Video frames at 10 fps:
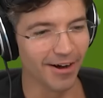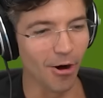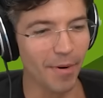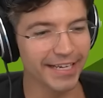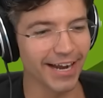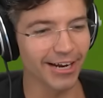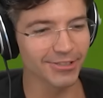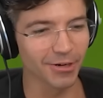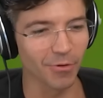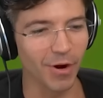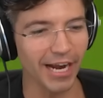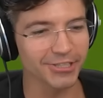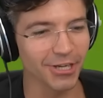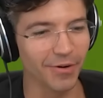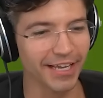Oh my gosh, like we're
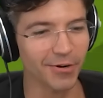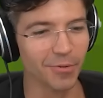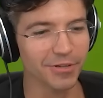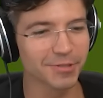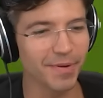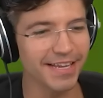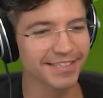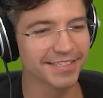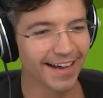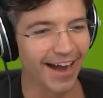actually going at normal speeds.